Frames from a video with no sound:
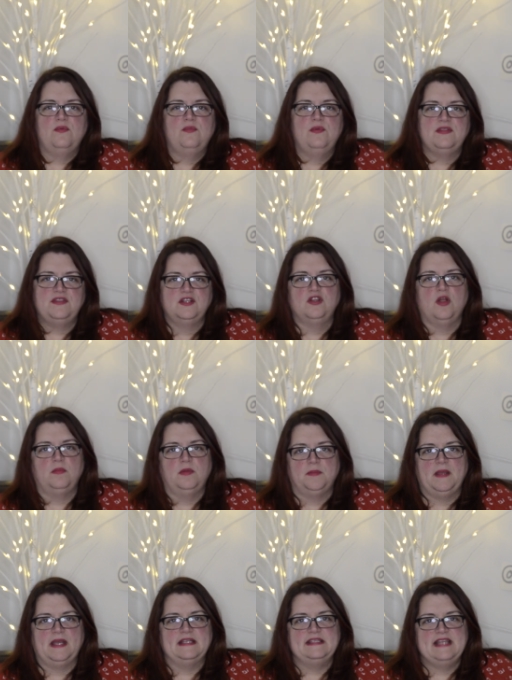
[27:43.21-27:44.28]
with the global
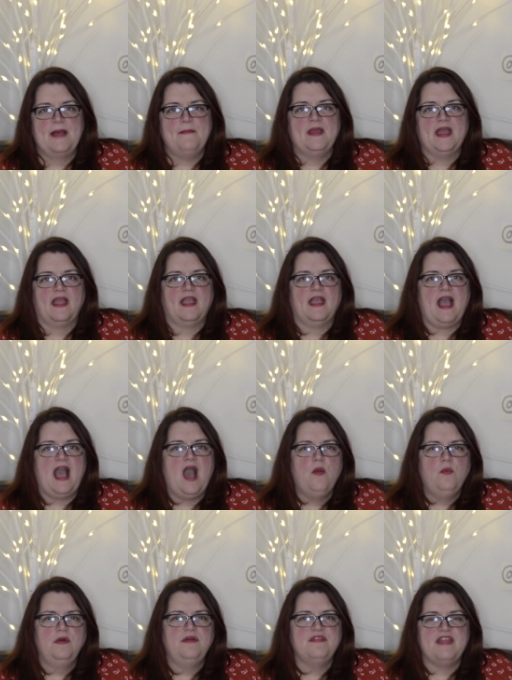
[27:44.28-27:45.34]
pandemic?
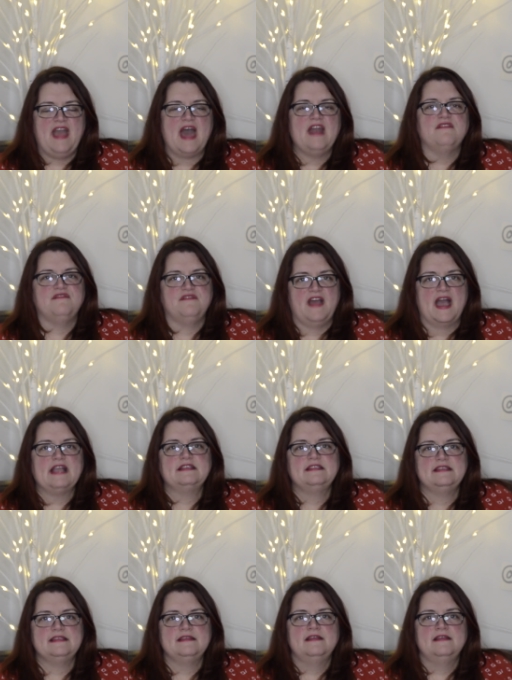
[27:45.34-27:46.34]
How will that affect